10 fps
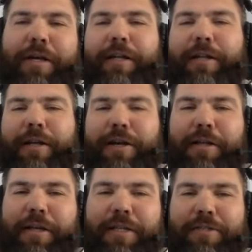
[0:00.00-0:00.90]

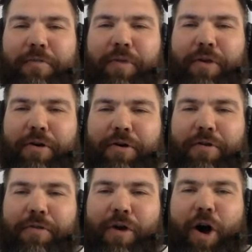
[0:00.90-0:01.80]
Clearly, it's superior
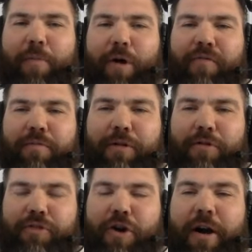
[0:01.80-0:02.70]
to the armbar from
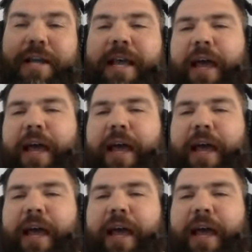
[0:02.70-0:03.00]
close guard.